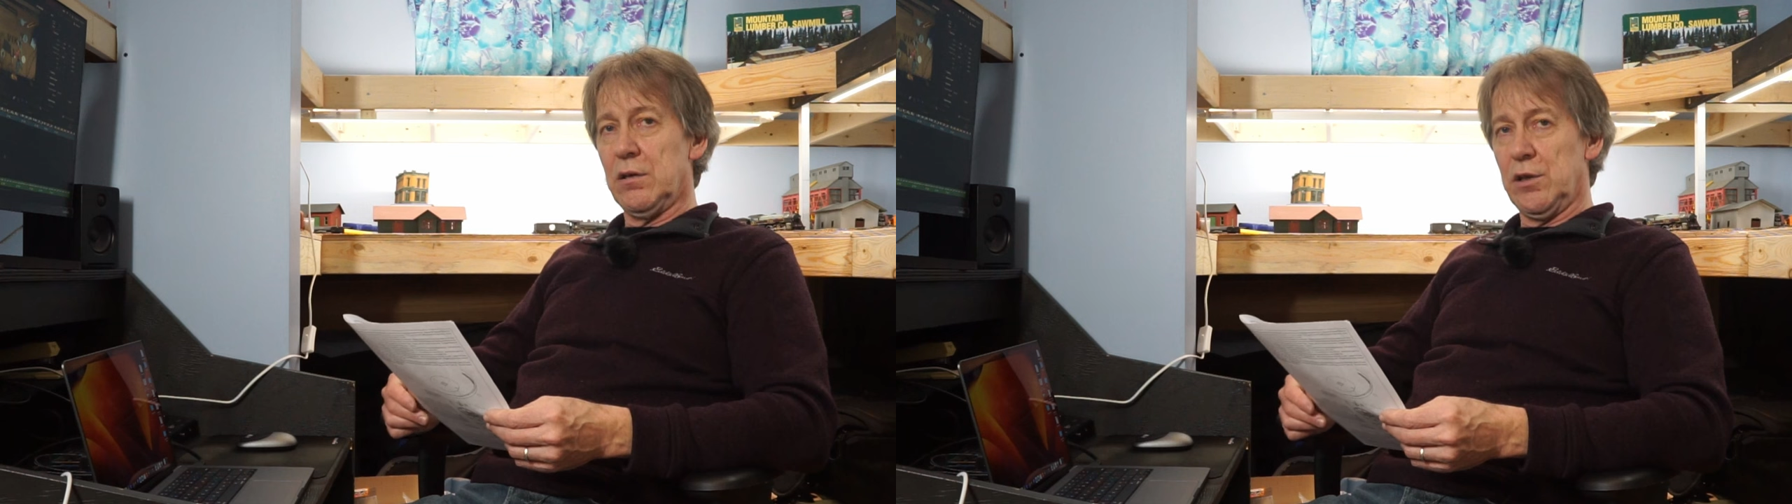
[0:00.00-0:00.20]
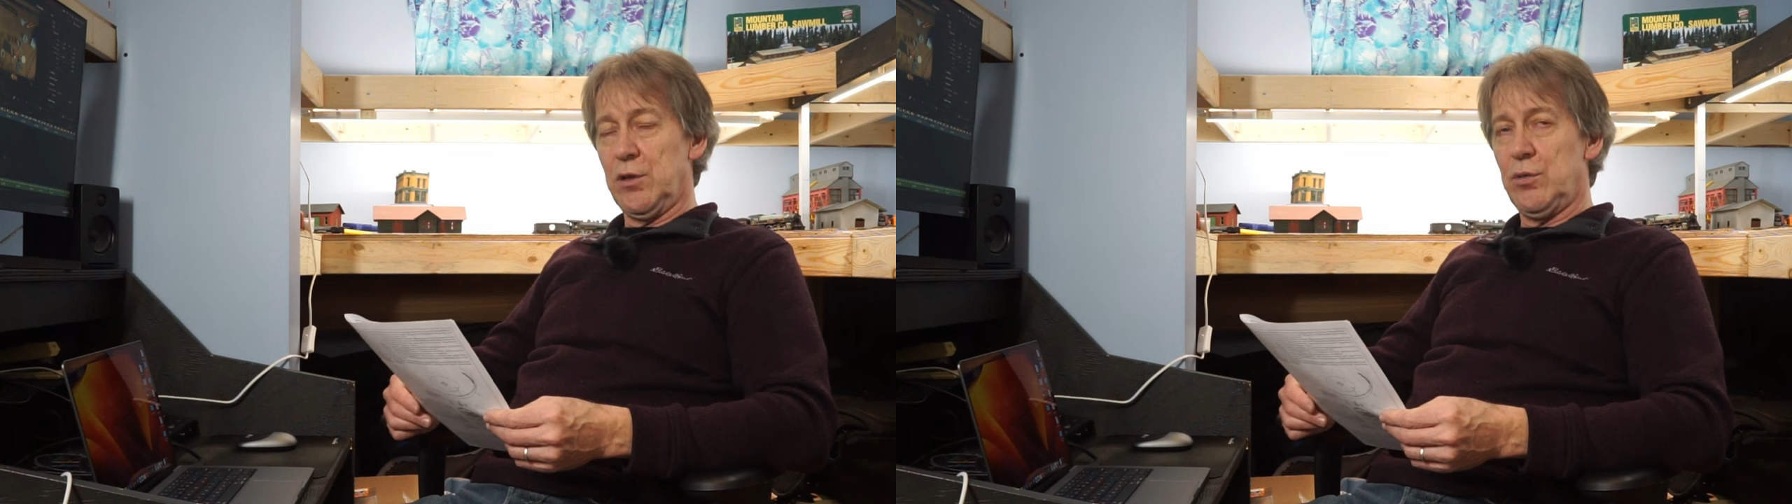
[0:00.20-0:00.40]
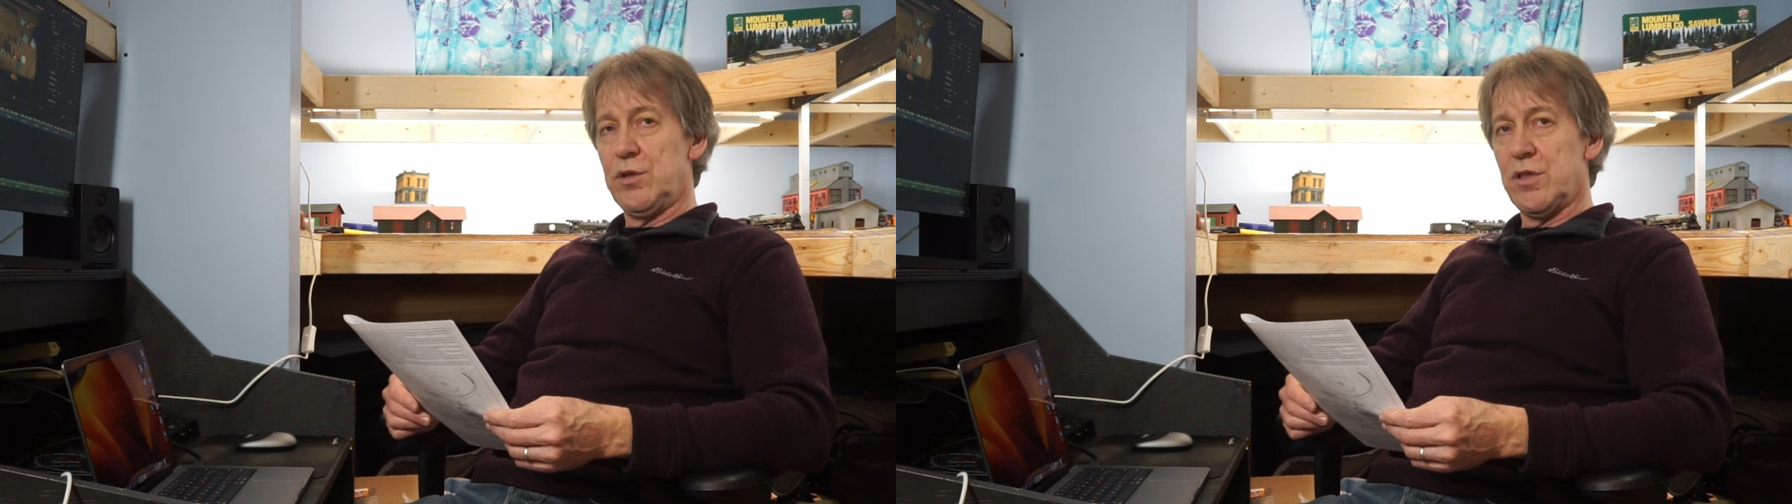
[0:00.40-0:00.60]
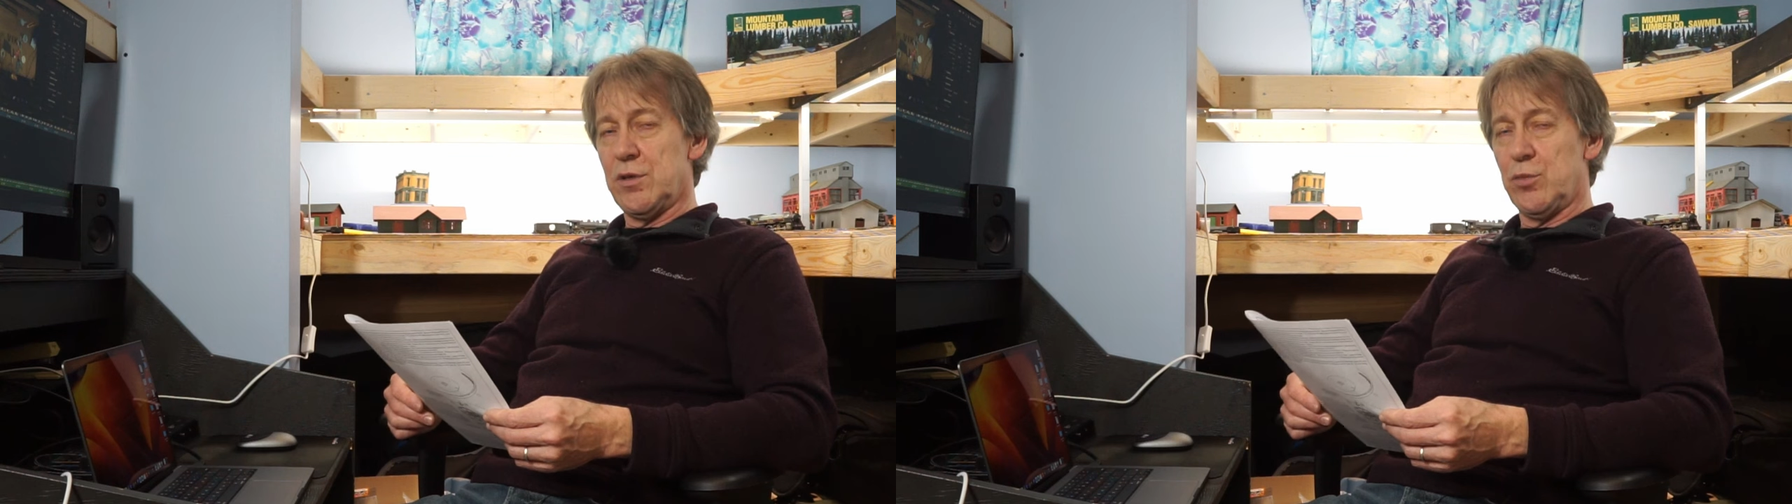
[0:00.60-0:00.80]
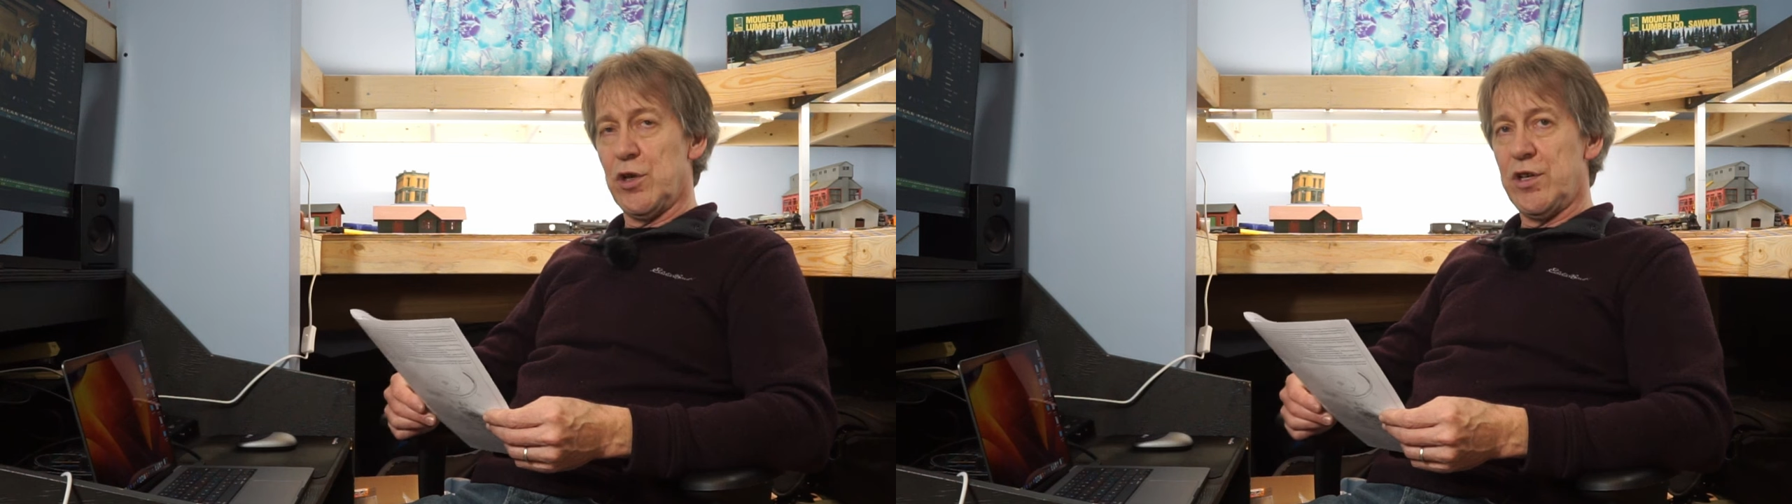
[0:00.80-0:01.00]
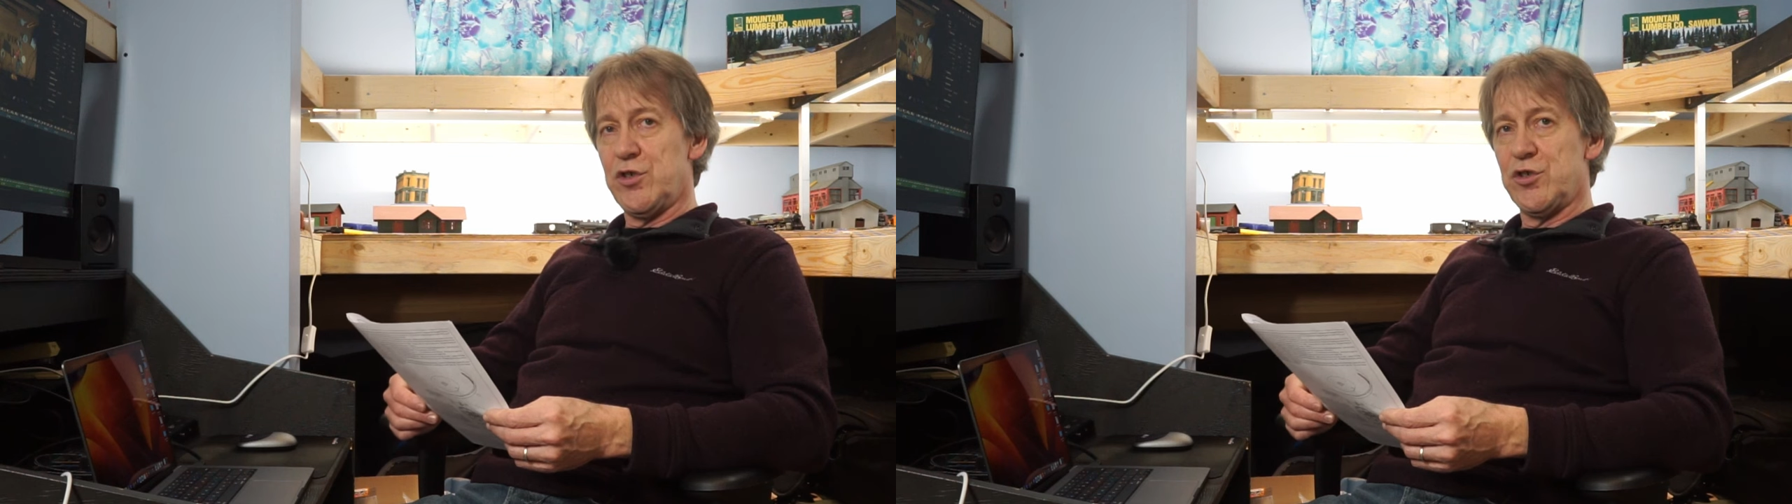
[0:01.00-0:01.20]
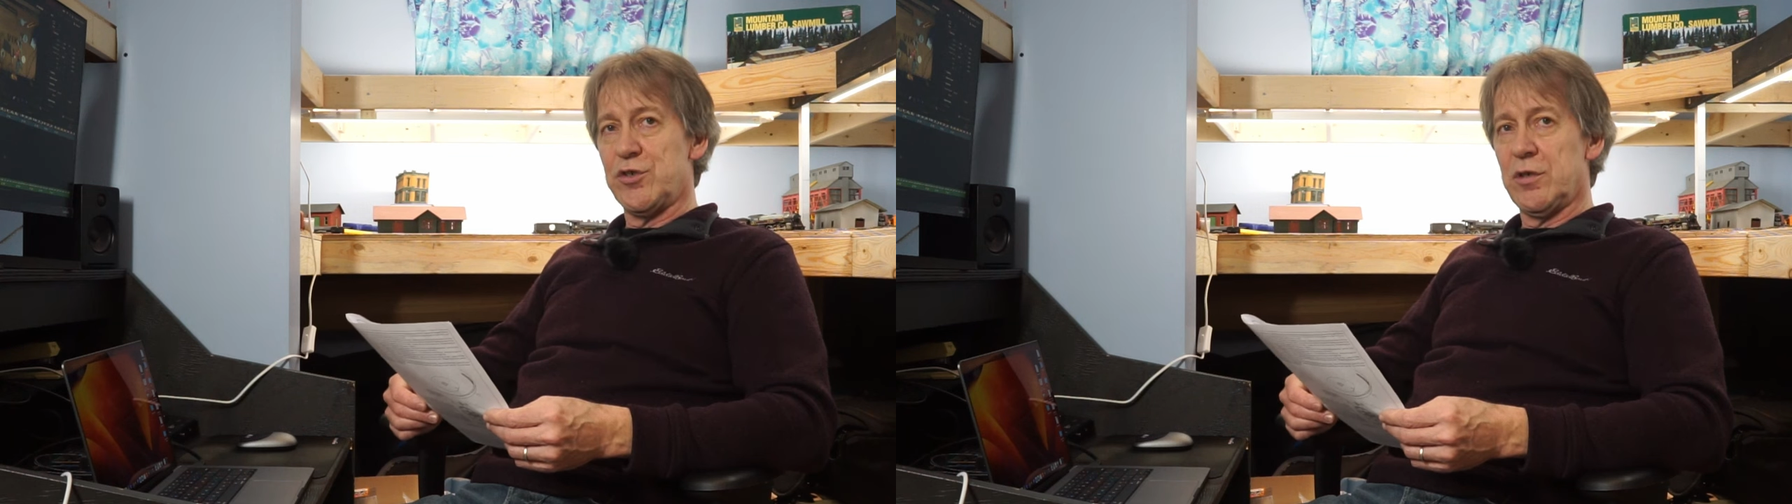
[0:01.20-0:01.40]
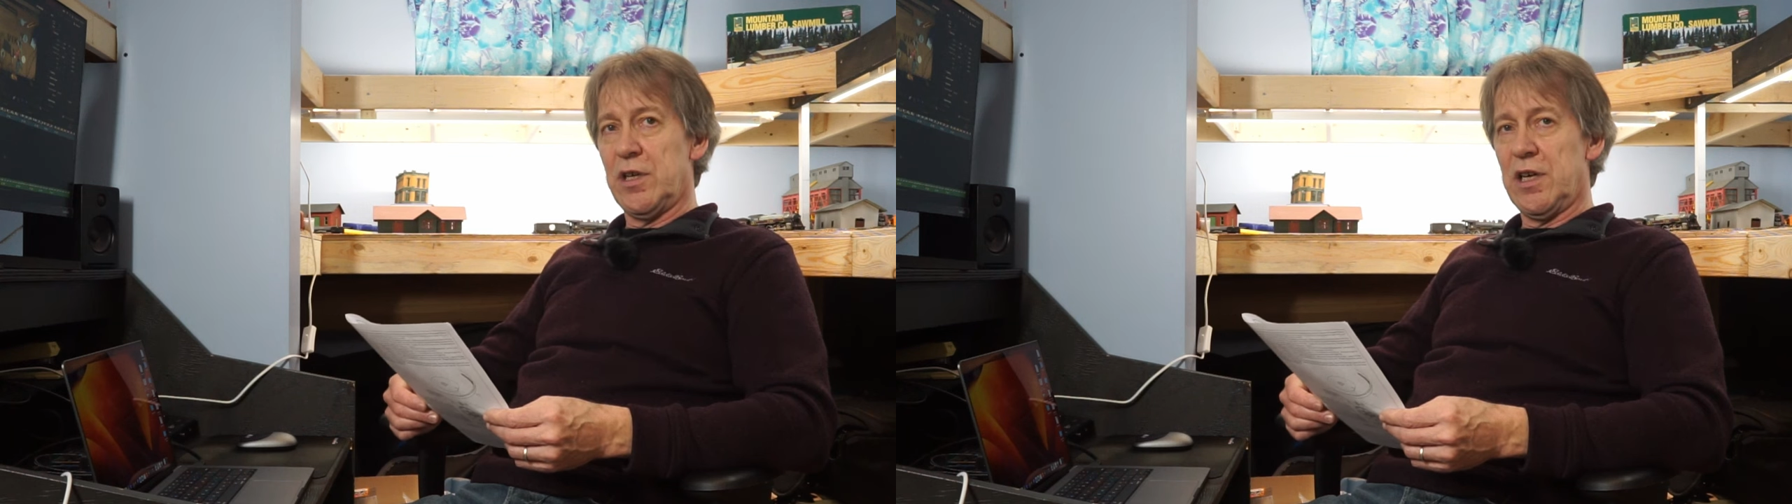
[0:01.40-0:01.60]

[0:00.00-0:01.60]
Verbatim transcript: glued to the bridge